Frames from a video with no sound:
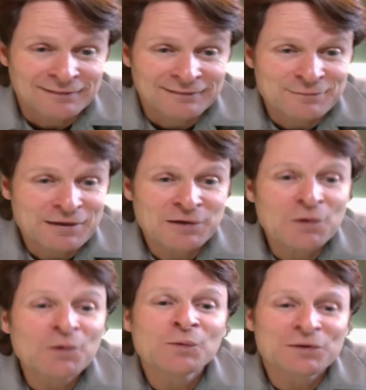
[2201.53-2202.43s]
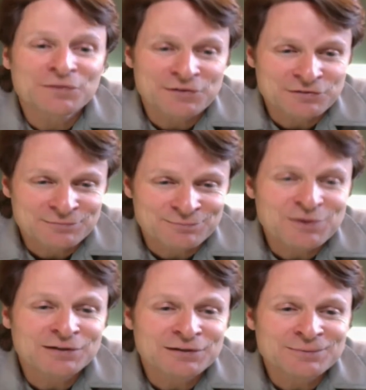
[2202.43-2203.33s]
uh, my goal with this
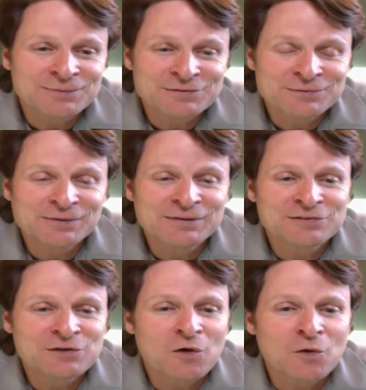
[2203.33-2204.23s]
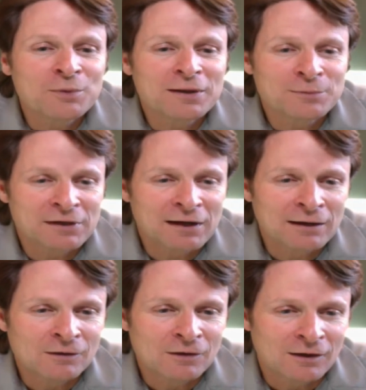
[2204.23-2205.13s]
book was really to open up a
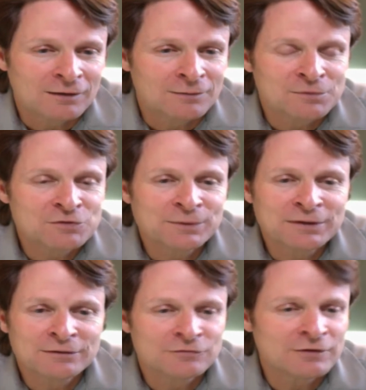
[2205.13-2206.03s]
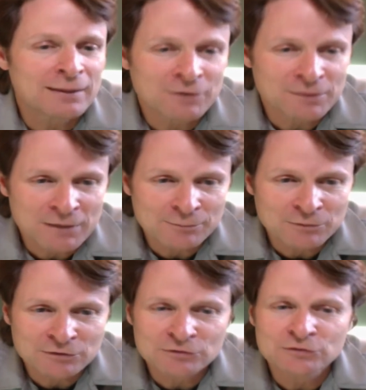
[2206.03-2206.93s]
dialogue between family
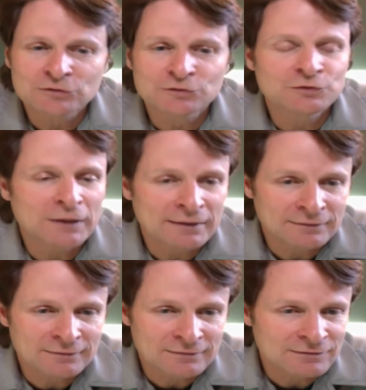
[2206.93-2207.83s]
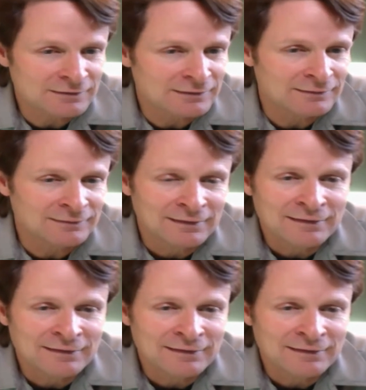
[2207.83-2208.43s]
members or friends uh,